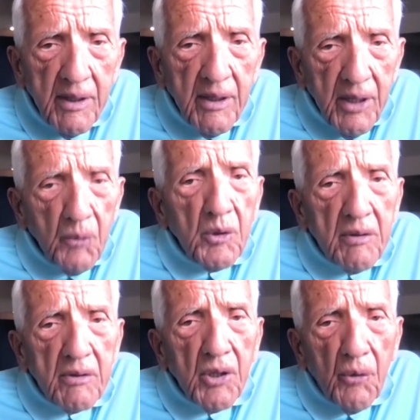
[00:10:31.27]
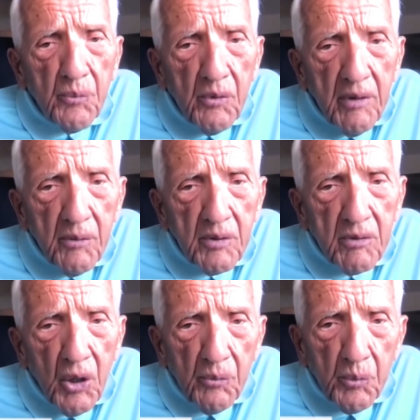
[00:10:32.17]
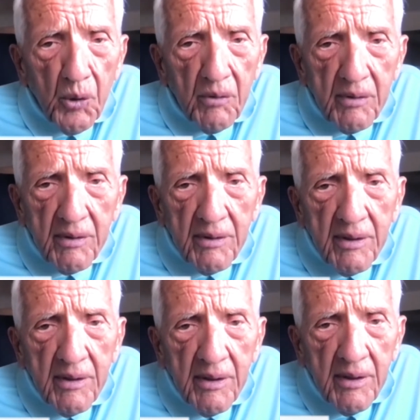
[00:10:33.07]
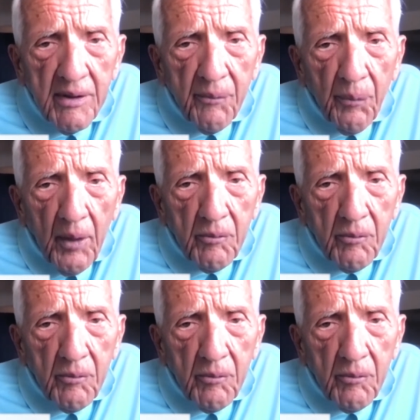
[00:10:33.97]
It was a tough road.